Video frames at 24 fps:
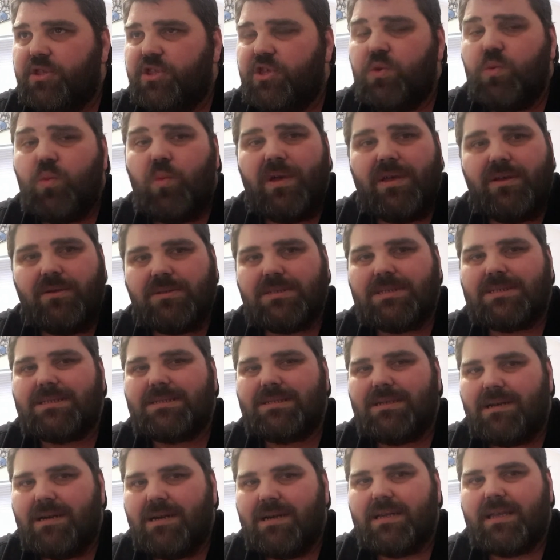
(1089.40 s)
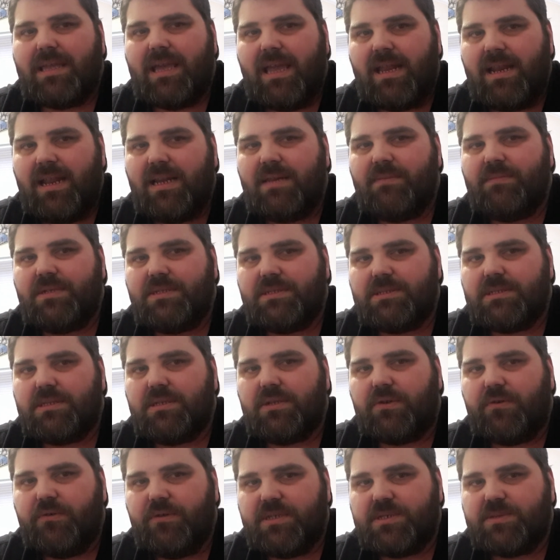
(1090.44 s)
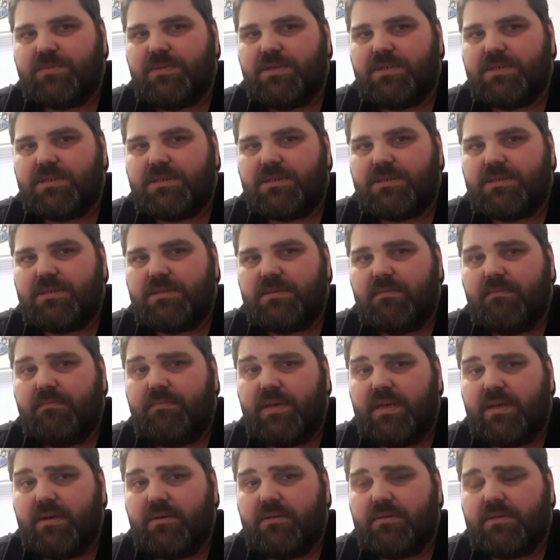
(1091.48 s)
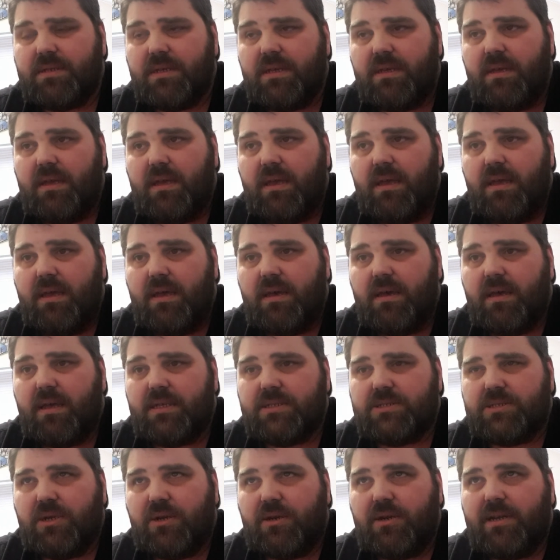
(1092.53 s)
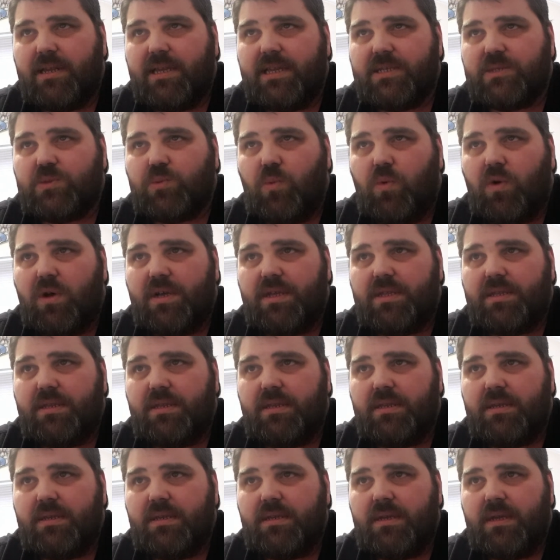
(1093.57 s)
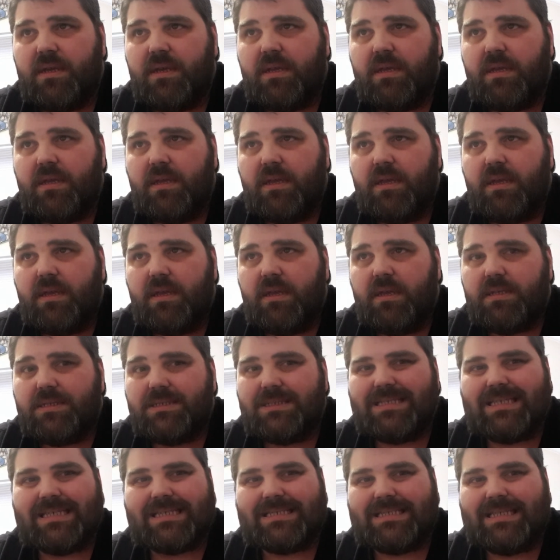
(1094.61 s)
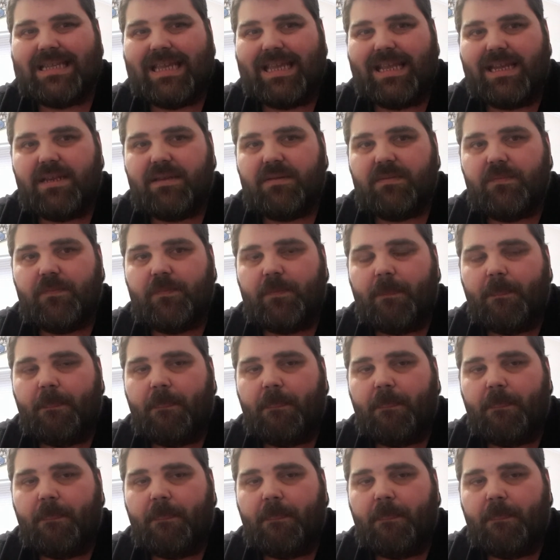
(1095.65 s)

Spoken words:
you will start getting elements of the Christmas build as early as 116.